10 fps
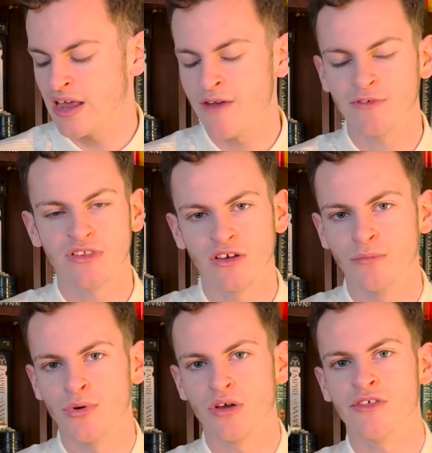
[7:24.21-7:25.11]
Every single
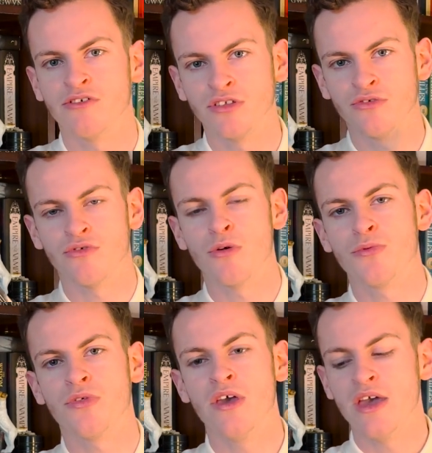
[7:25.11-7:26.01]
book there is
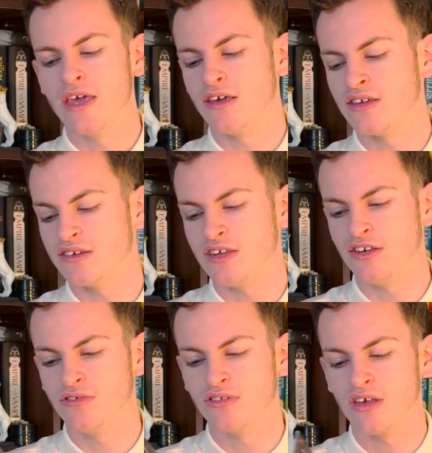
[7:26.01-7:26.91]
growth, he
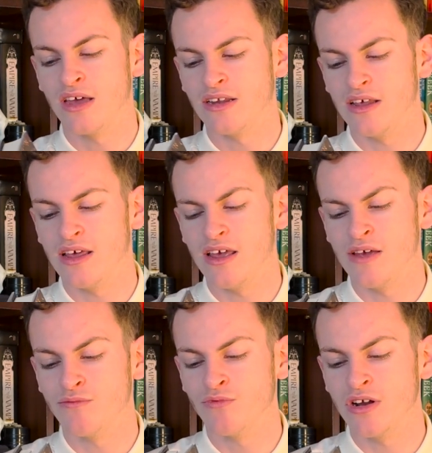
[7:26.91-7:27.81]
continues, and
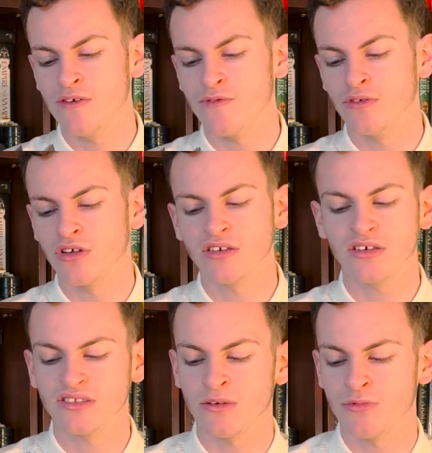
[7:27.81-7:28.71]
it really feels like
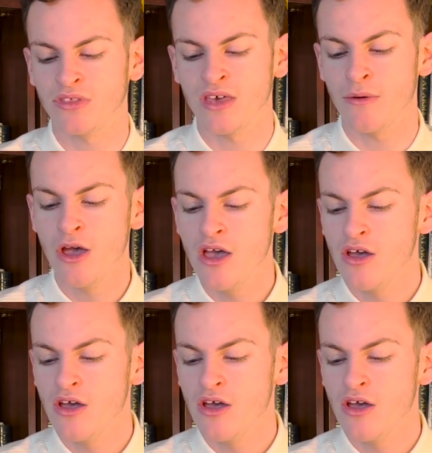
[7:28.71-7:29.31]
something that,